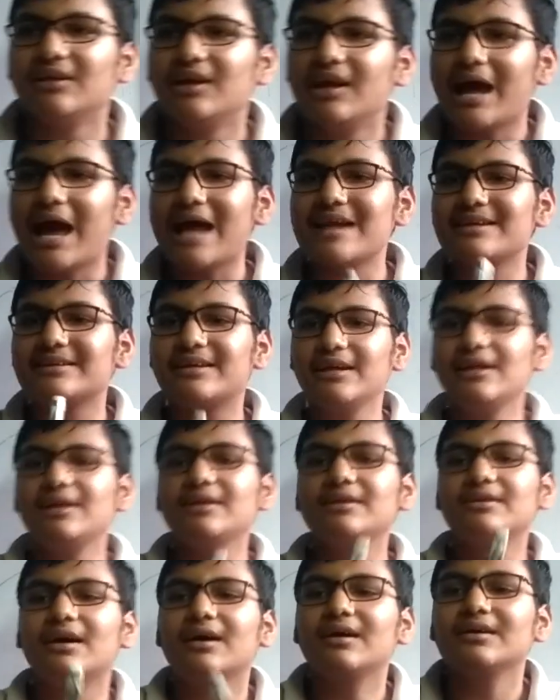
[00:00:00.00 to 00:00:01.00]
killed the
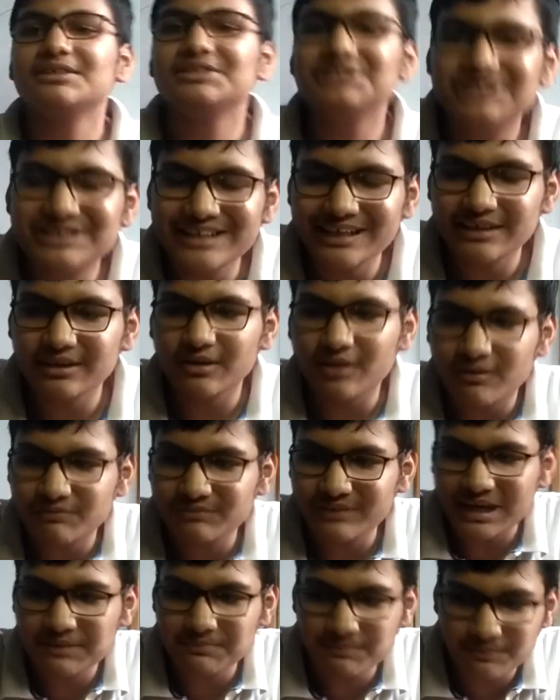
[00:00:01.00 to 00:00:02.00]
jailer of
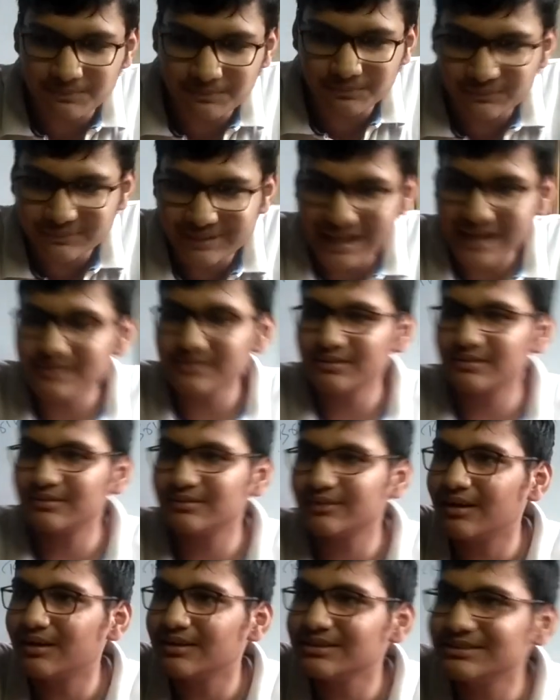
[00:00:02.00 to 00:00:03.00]
that
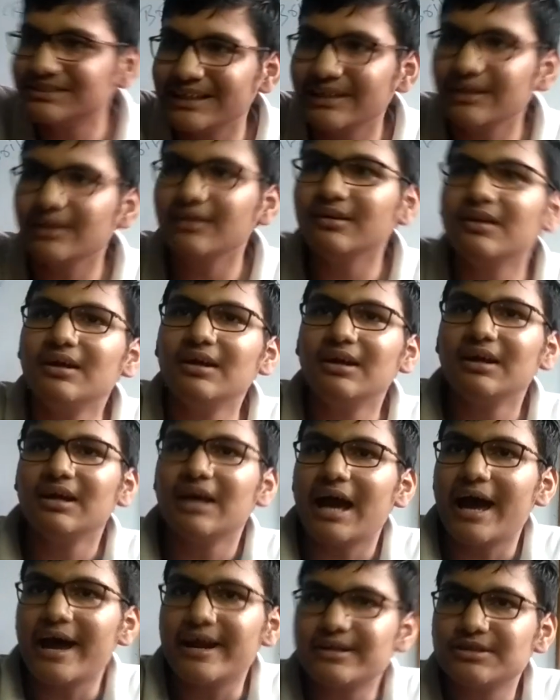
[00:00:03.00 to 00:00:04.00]
jailer and
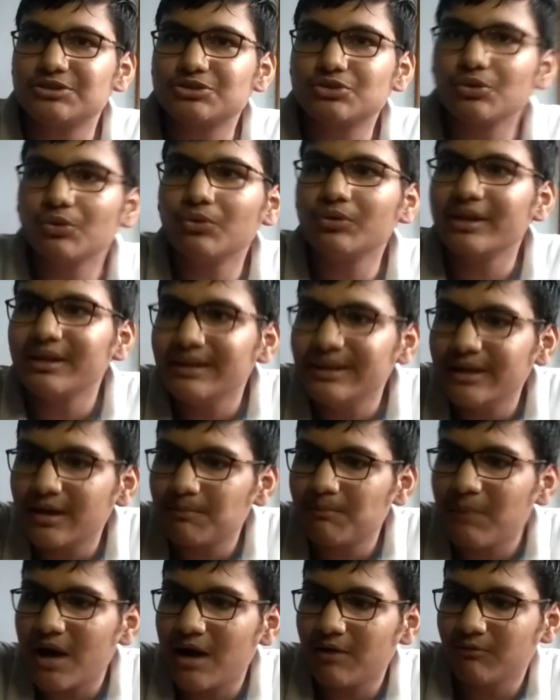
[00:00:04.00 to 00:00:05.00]
sold their power.
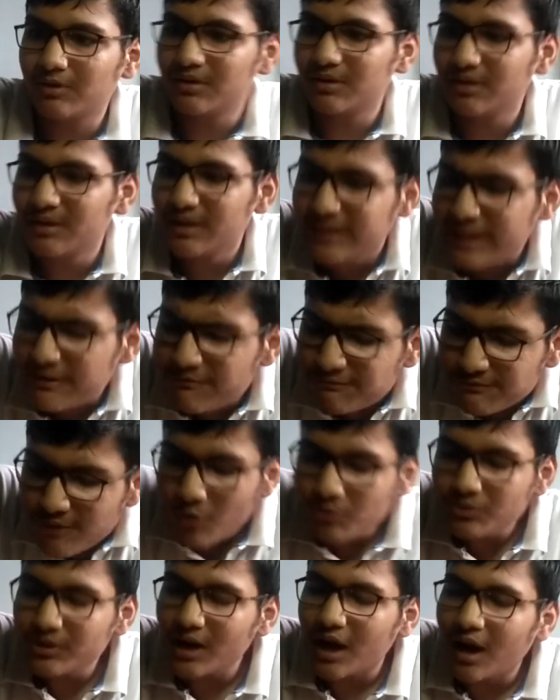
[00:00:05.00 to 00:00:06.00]
They found
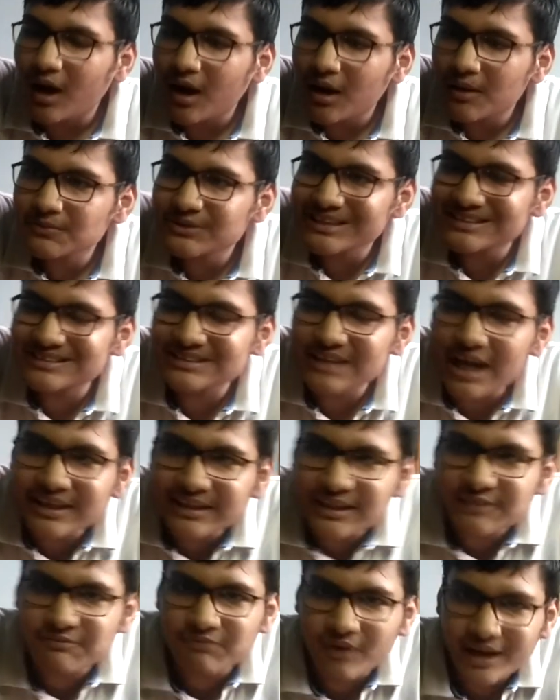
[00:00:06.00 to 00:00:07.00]
arms. They started
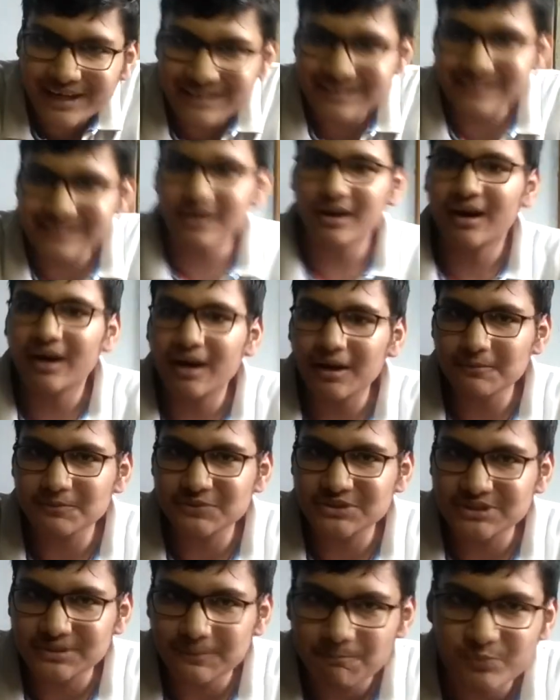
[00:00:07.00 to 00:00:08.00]
finding arms
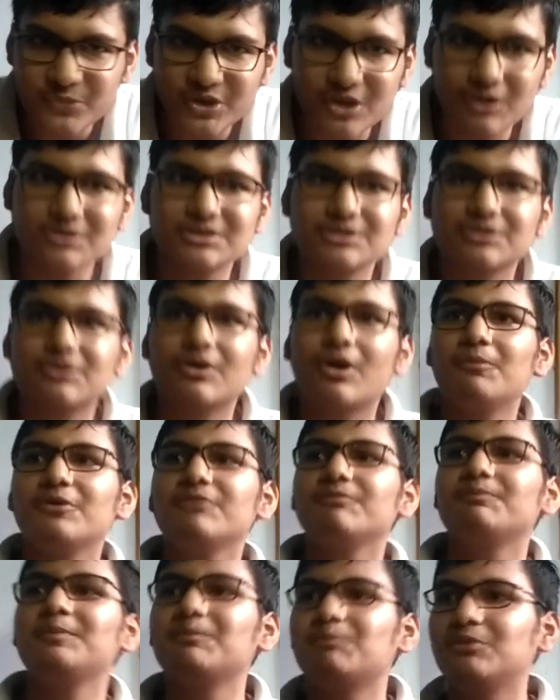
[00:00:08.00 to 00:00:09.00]
because the common people were
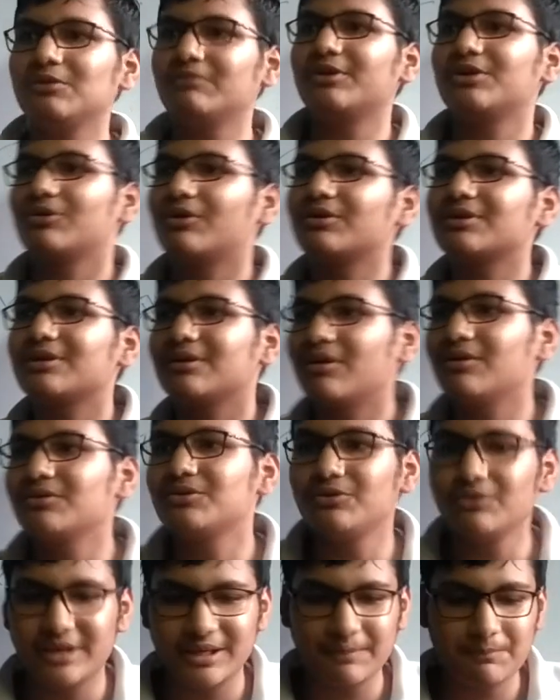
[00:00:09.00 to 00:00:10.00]
not allowed to keep
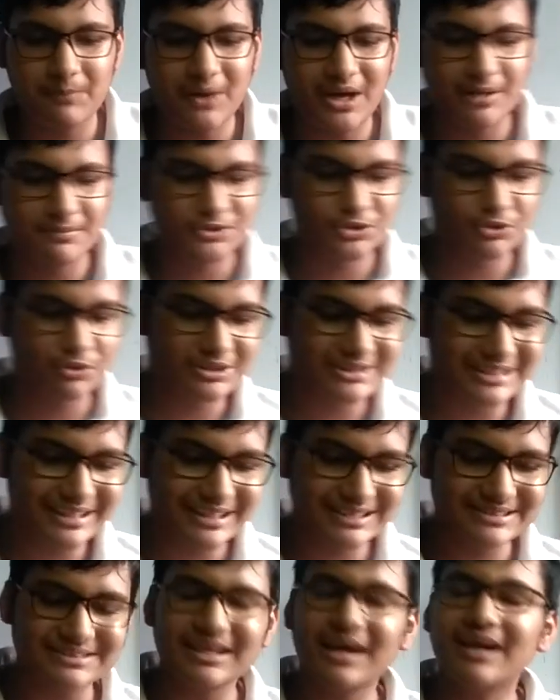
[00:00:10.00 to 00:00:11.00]
arms. So they
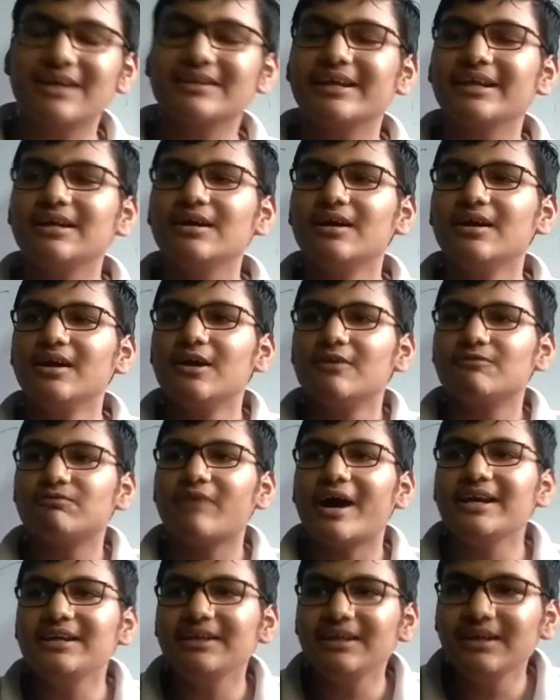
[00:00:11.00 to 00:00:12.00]
started finding
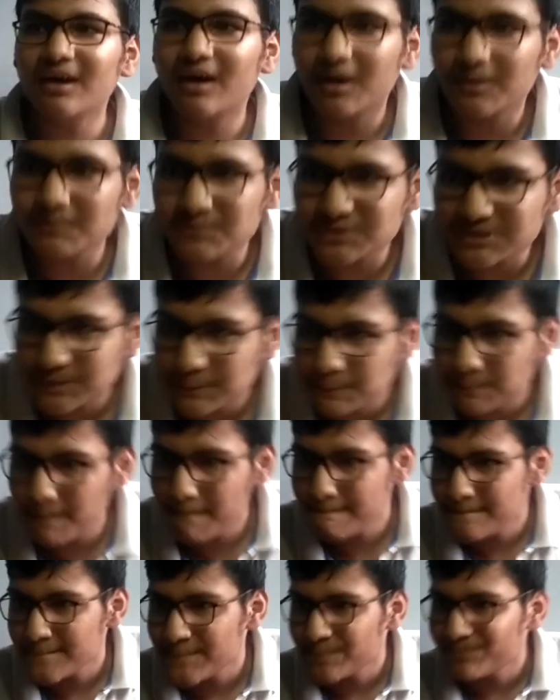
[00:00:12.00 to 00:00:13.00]
arms,
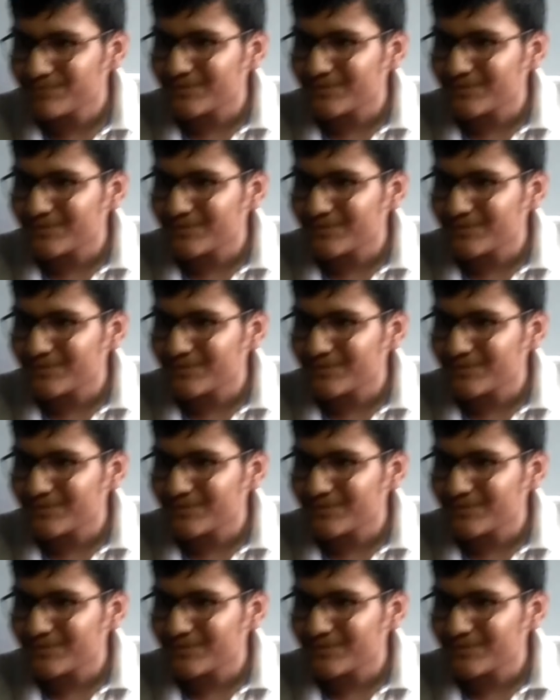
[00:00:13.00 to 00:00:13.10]
and